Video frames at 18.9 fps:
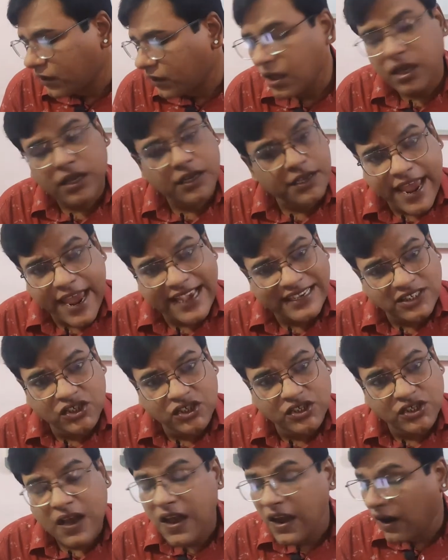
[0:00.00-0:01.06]

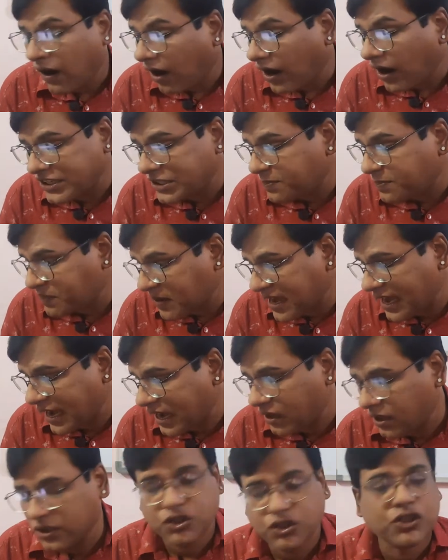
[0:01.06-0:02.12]
Yes, I speak
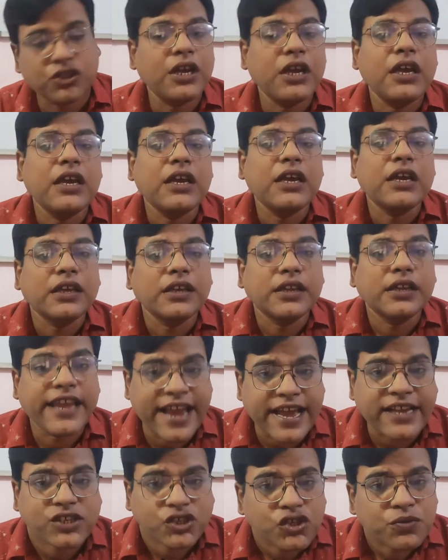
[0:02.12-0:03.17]
English.
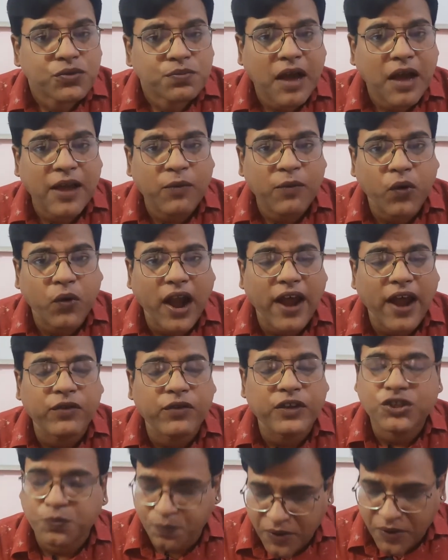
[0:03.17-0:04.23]
Yes, my brother
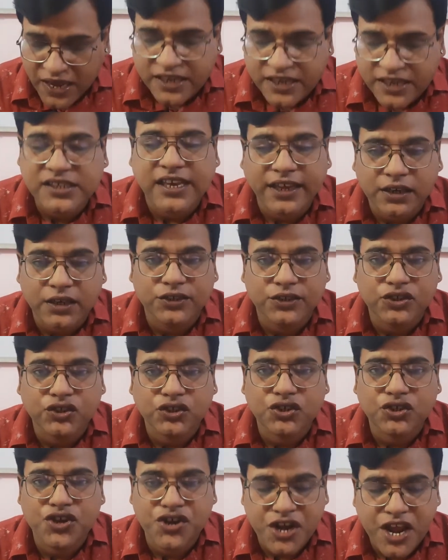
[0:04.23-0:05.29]
speaks
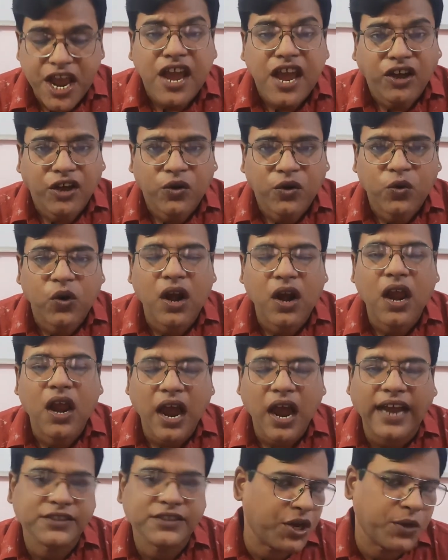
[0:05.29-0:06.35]
English. No,
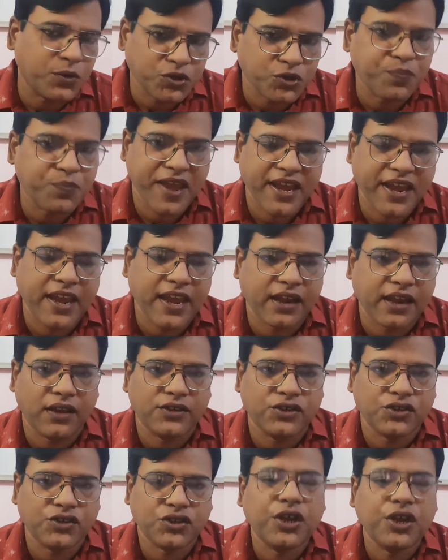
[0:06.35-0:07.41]
I don't speak
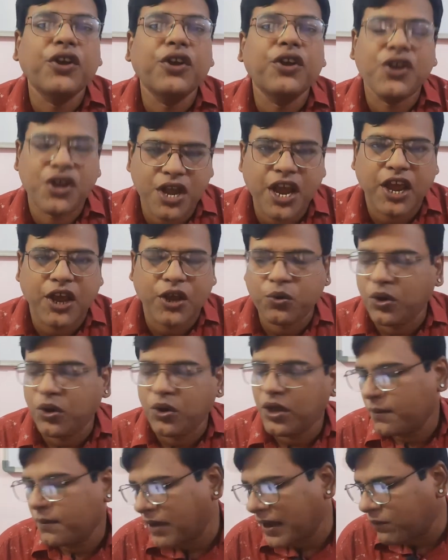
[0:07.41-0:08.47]
English. No,
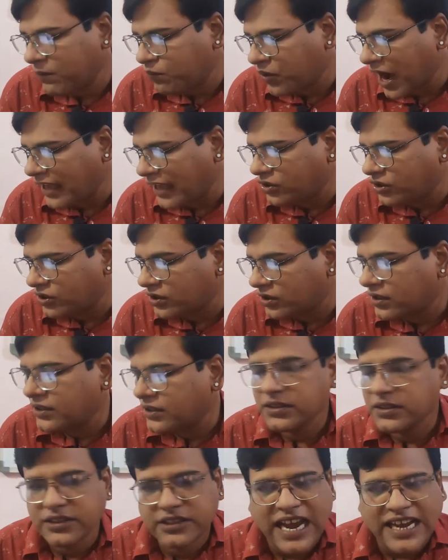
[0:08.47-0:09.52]
my brother
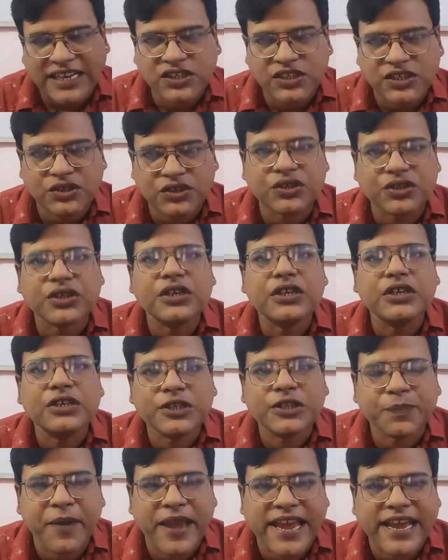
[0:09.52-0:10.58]
doesn't
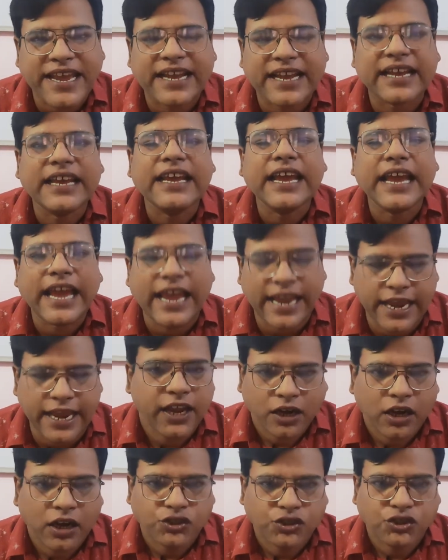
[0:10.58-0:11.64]
speak
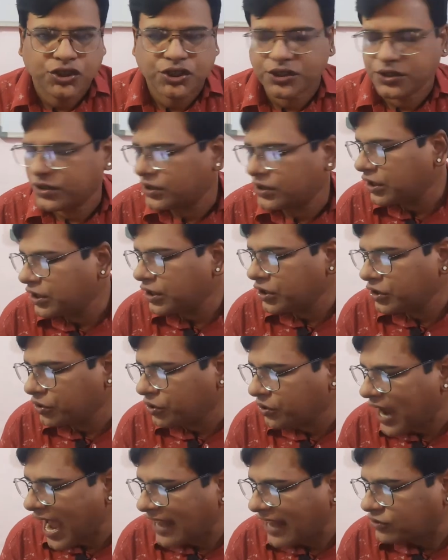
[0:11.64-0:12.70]
English.
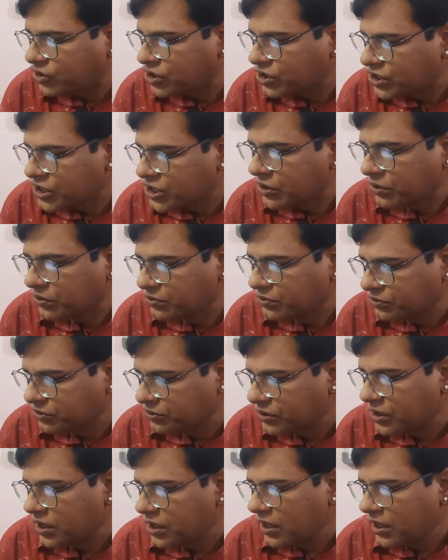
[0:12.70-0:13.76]
Good
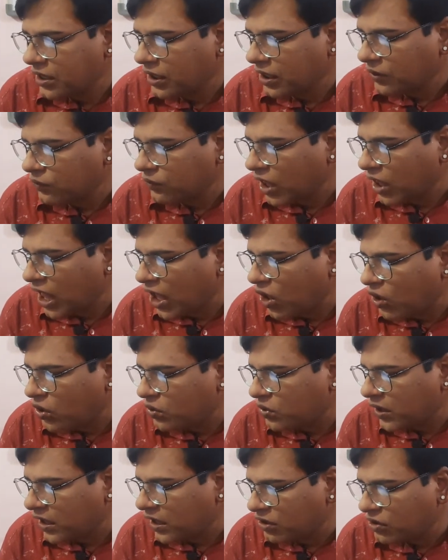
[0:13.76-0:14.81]
afternoon.
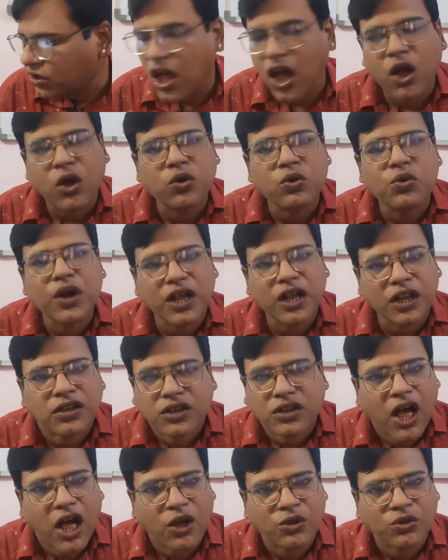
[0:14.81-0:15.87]
Hello, hello,
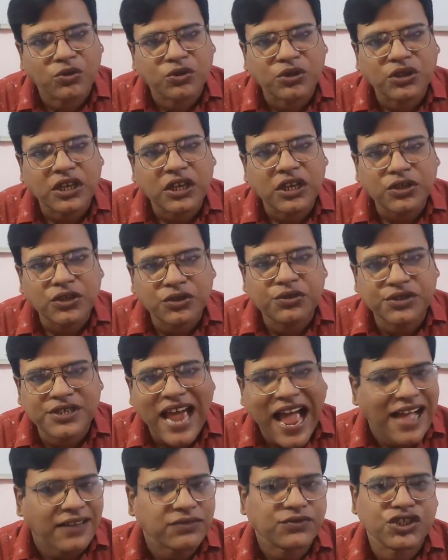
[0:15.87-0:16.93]
hello. Good
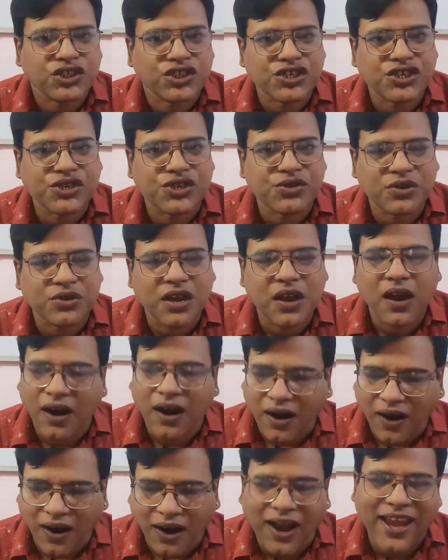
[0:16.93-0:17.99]
afternoon.
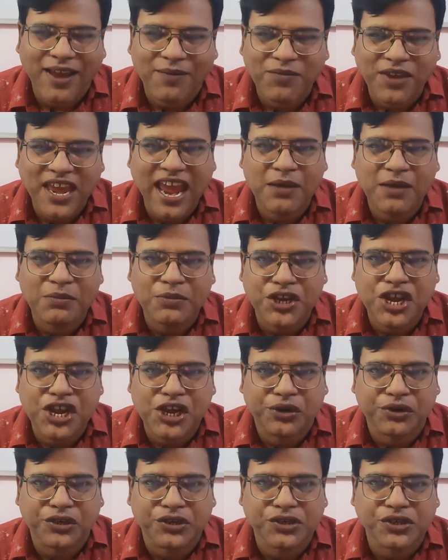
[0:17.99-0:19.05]
I am
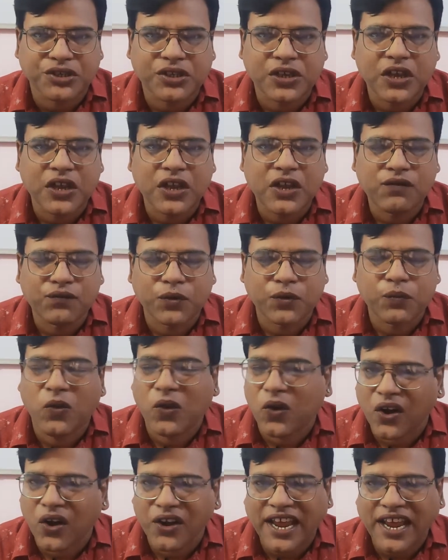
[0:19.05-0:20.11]
KMD from
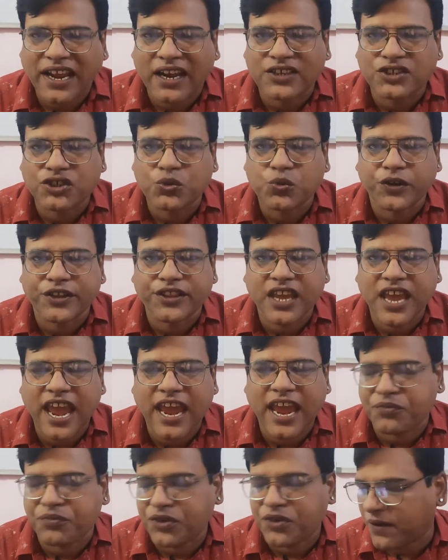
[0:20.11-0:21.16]
Learn English with
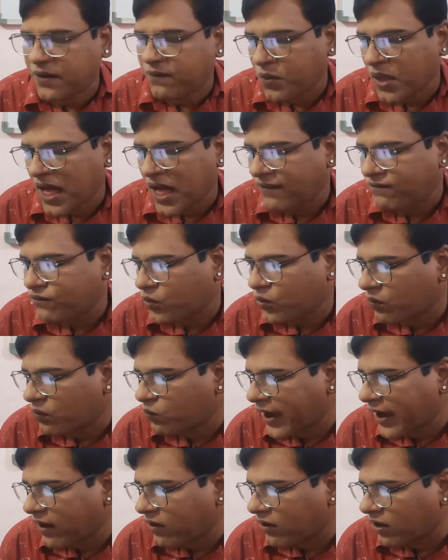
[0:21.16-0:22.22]
KMD, a platform
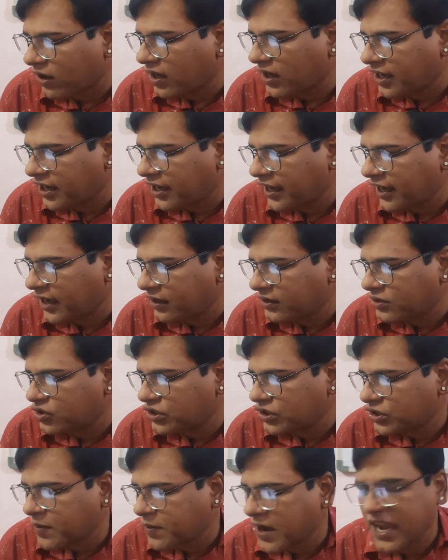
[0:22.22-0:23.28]
where learning English
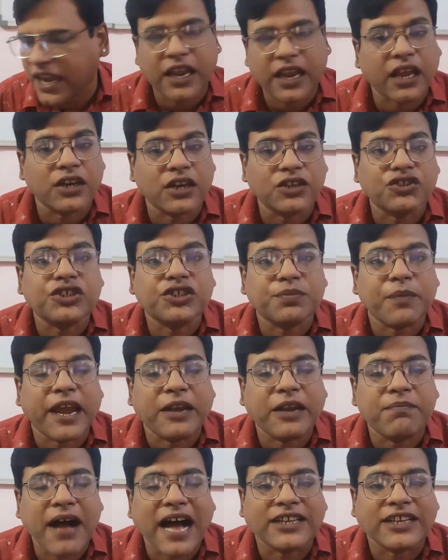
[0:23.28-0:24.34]
and speaking English is
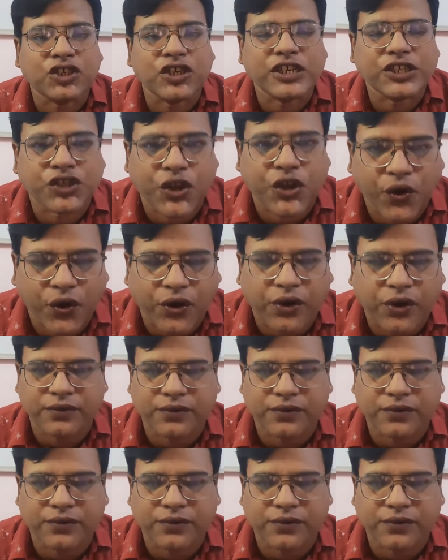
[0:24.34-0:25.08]
made much easier.